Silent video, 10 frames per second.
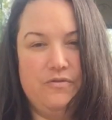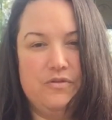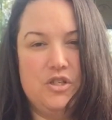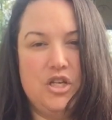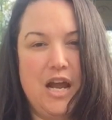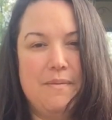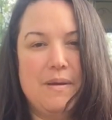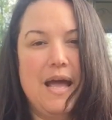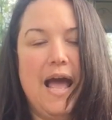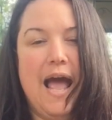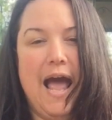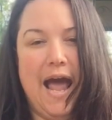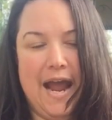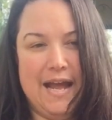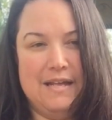shape,
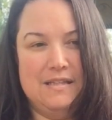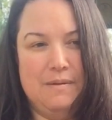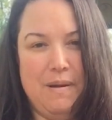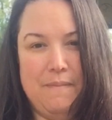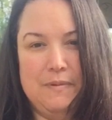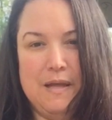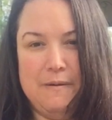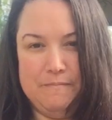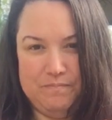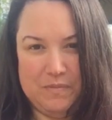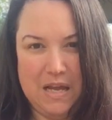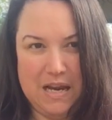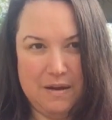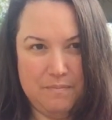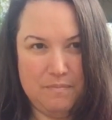and the peplum kind
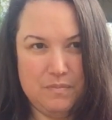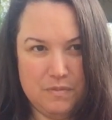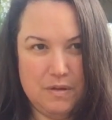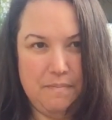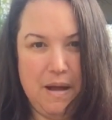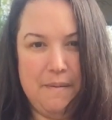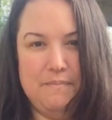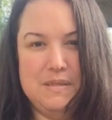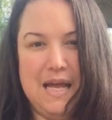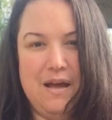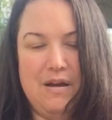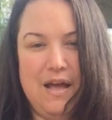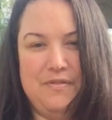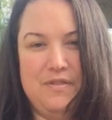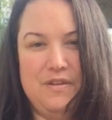of pops out at,
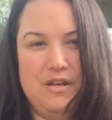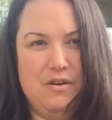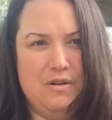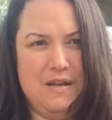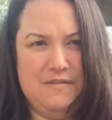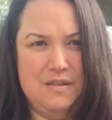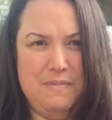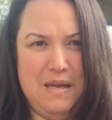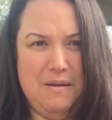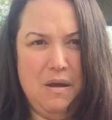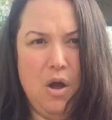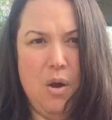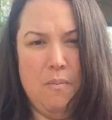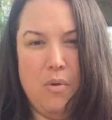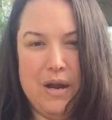gives me
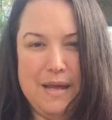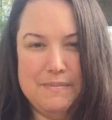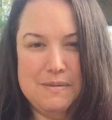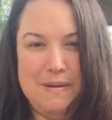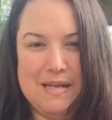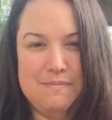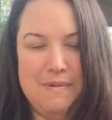more hips, makes